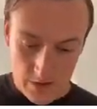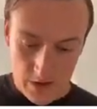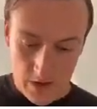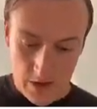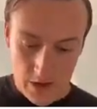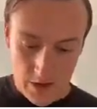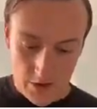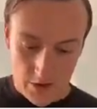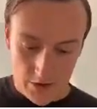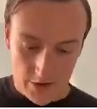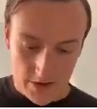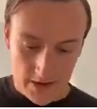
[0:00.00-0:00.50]

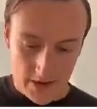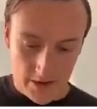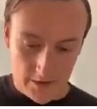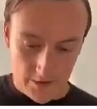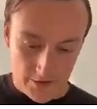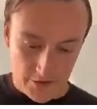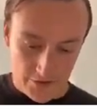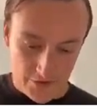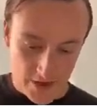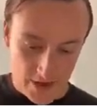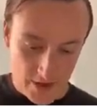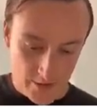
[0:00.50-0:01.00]
Oh, I got a
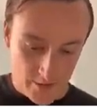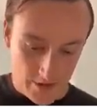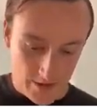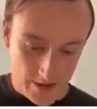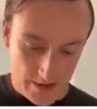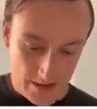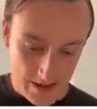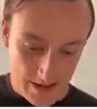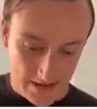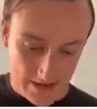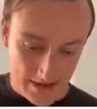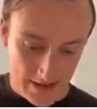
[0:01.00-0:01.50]
kill straight
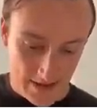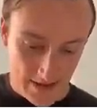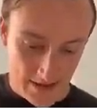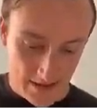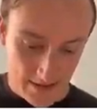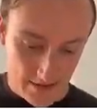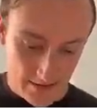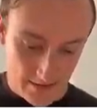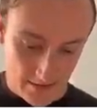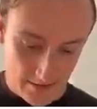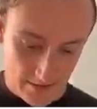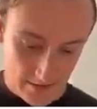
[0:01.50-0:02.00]
away. Let's get
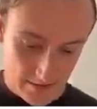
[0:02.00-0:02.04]
it